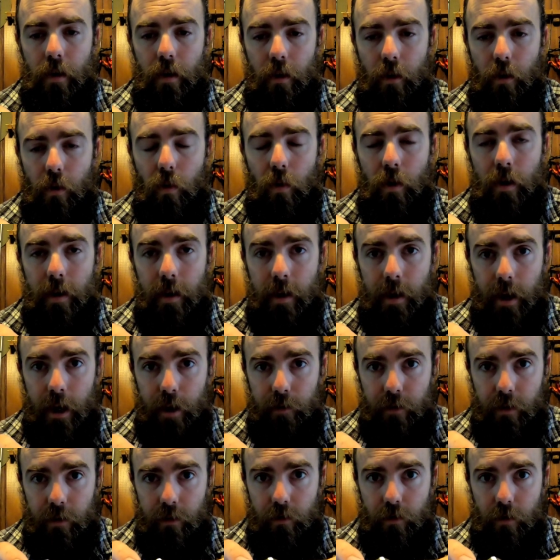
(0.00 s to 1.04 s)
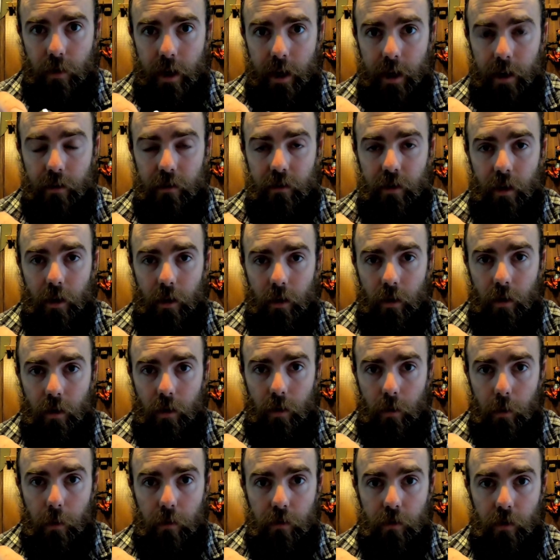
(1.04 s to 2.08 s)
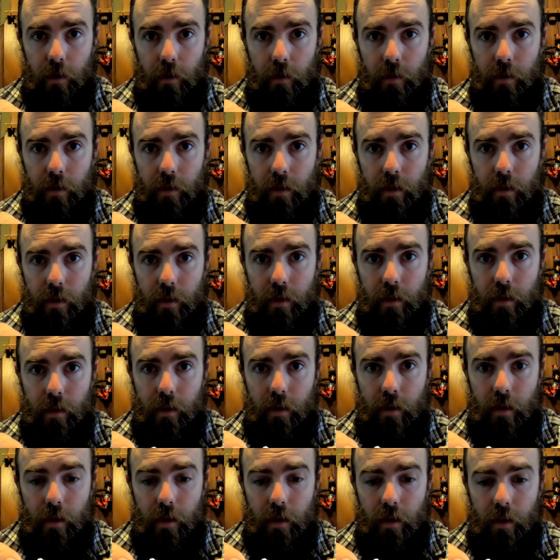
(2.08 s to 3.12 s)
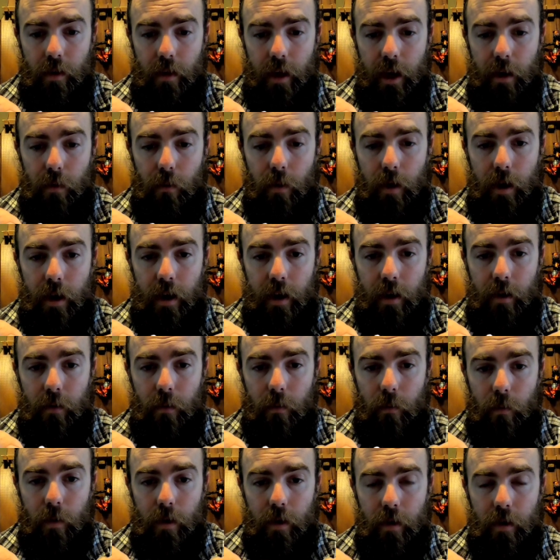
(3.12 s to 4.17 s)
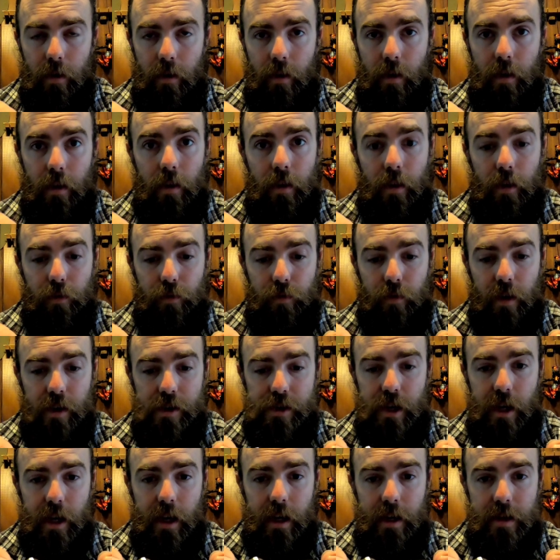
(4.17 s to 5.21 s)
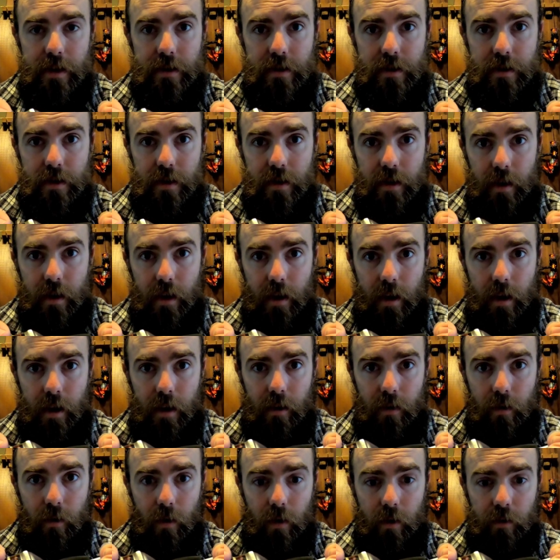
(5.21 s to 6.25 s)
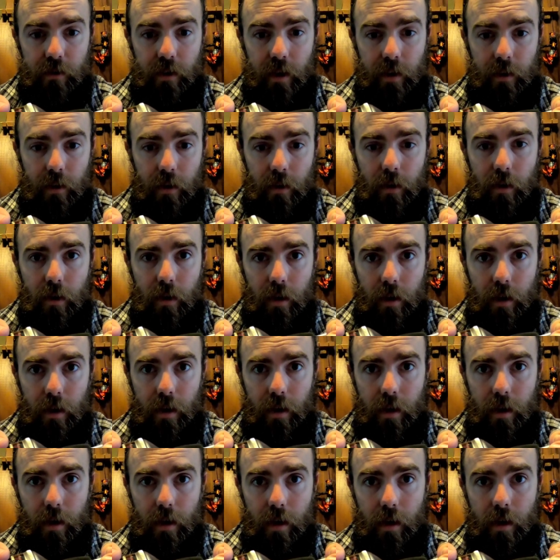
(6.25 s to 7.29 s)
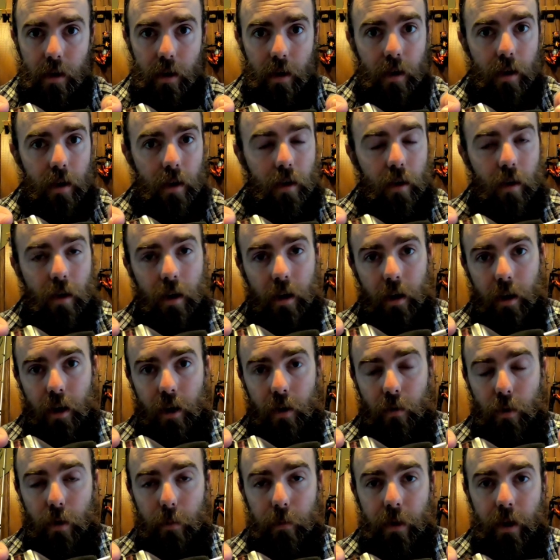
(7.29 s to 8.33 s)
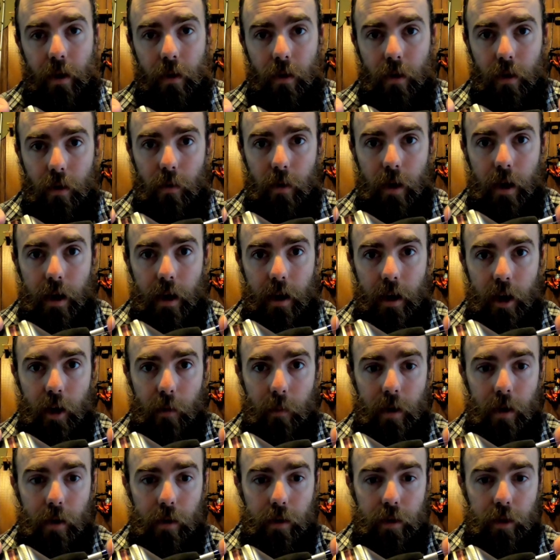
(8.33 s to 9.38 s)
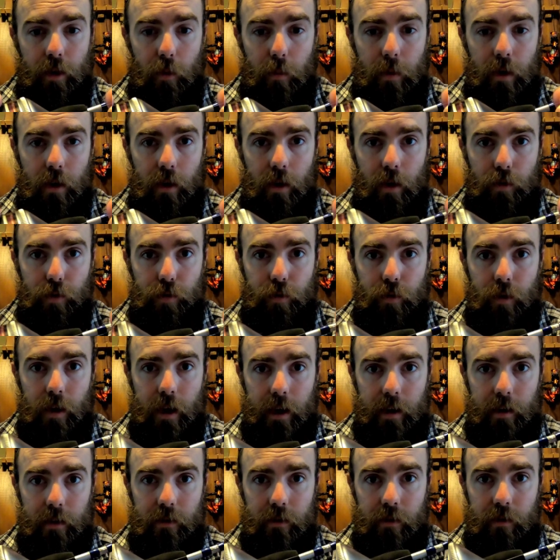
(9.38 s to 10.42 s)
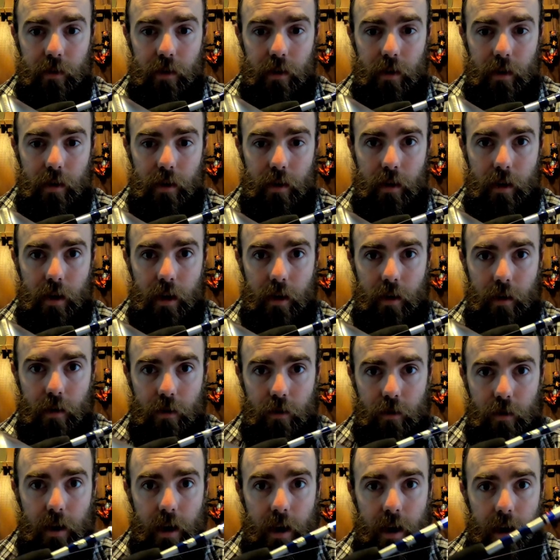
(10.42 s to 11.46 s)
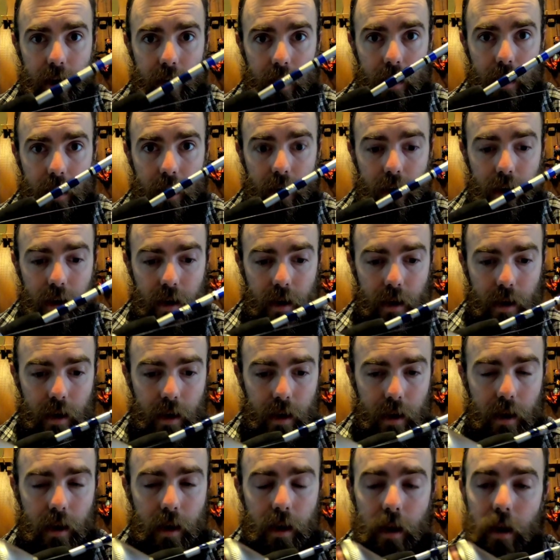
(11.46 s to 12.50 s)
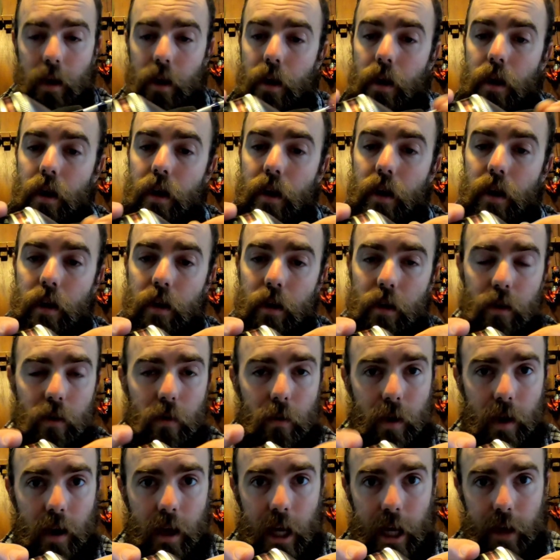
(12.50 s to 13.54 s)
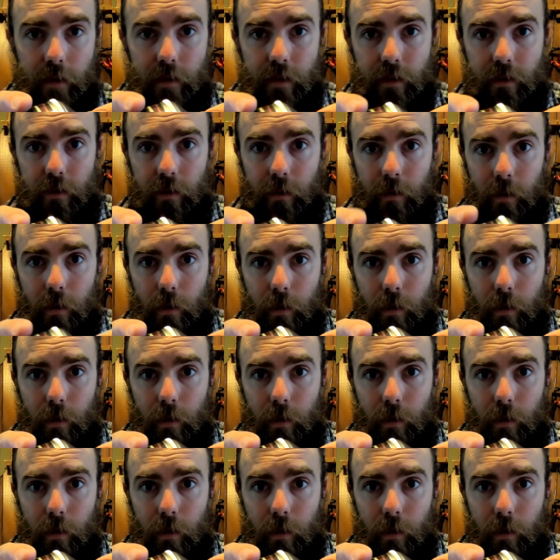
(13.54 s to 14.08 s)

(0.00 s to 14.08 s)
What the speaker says: you'll want to have this drag set a little looser. That way, when the fish hits and you go to set the hook, you're not going to rip that hook right out of their mouth. There'll be a little flex in your drag. You don't want to have it so